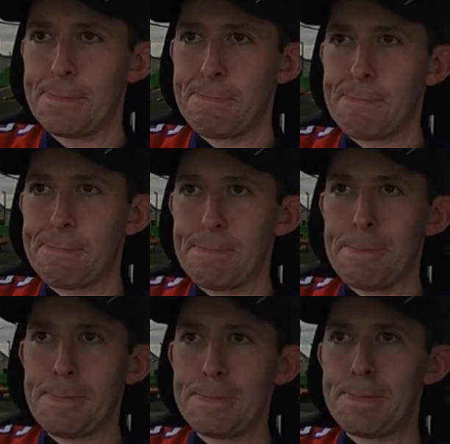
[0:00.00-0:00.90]

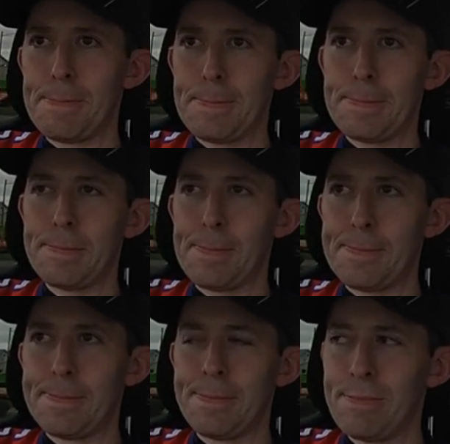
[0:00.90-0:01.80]

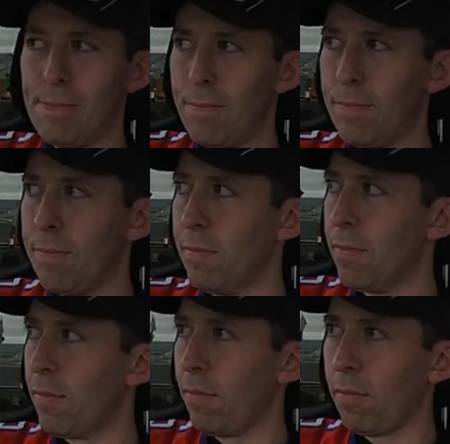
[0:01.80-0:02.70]

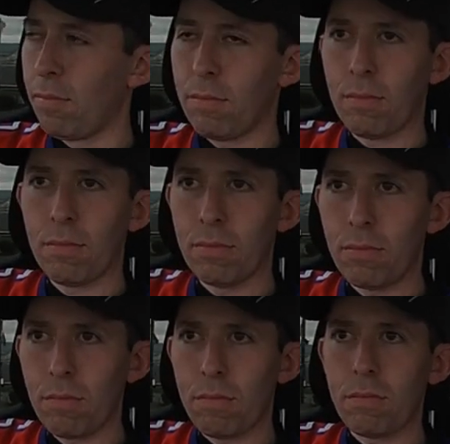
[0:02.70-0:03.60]

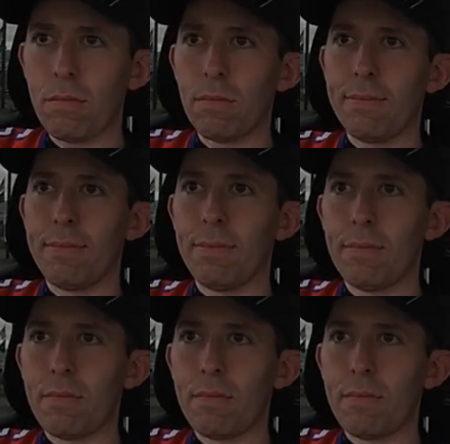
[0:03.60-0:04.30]
The person shown says nothing.